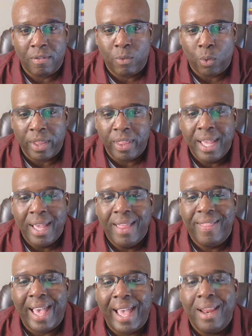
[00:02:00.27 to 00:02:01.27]
with,
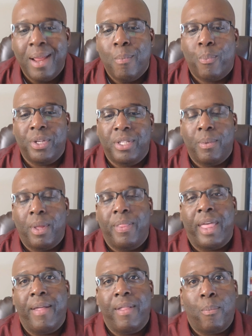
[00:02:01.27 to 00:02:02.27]
that
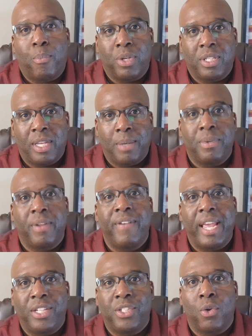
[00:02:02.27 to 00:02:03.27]
a presumptive
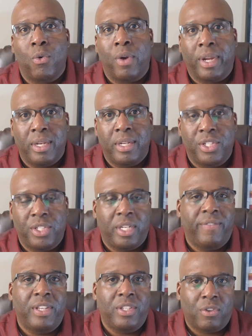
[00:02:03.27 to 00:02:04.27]
Agent Orange condition, if
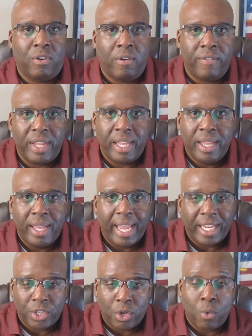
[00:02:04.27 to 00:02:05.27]
they served
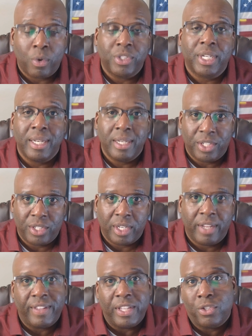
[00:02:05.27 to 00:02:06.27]
Agent Orange condition,
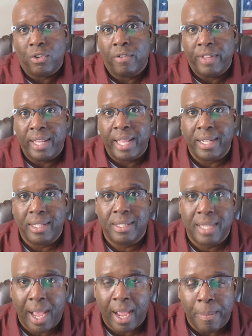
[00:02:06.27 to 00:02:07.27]
if they served in that
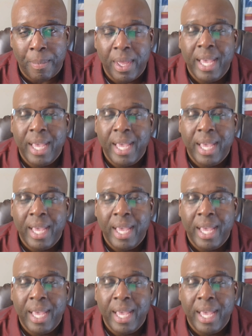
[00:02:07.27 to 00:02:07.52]
time,